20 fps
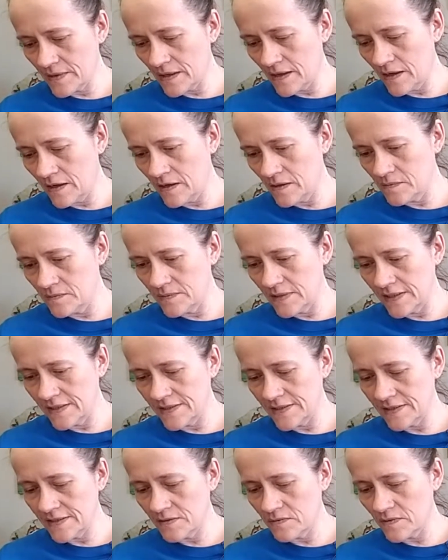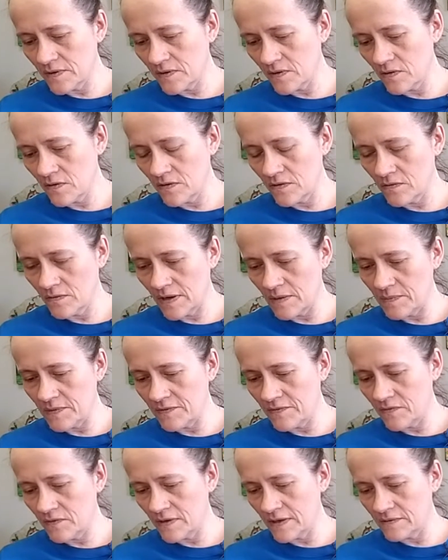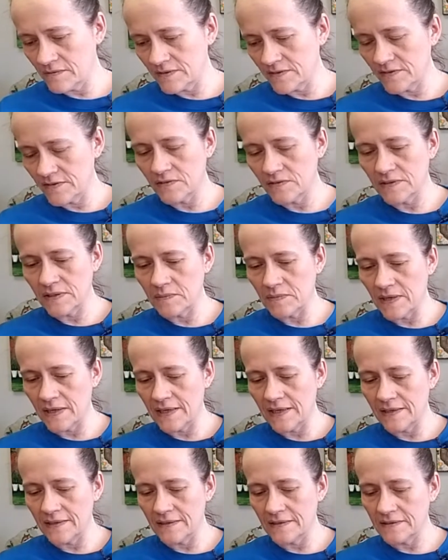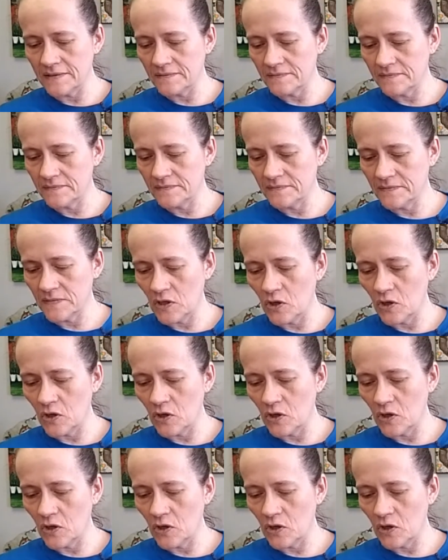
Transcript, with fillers: Um, I did it with her right before I was doing my um,